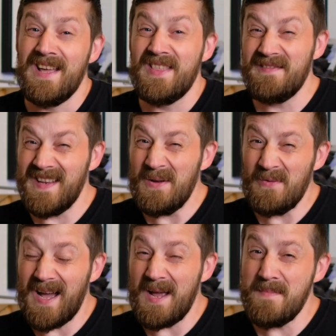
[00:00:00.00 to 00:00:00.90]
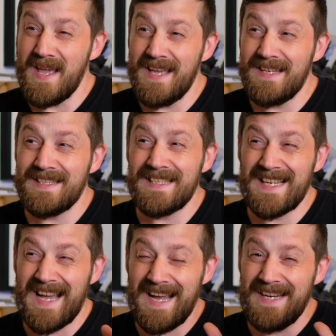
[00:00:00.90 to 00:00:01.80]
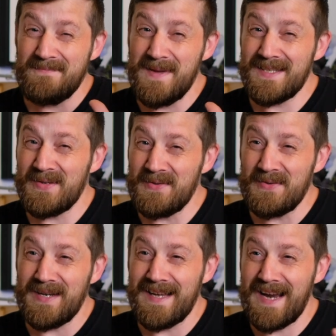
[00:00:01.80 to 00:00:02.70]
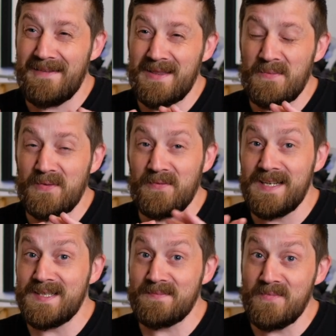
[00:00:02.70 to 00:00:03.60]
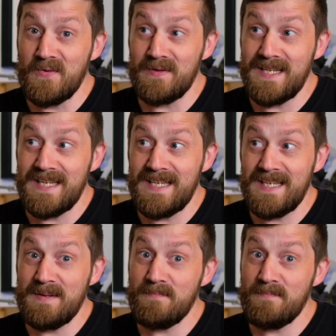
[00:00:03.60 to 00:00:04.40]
The video that I made kind of makes it look like everything went really smoothly,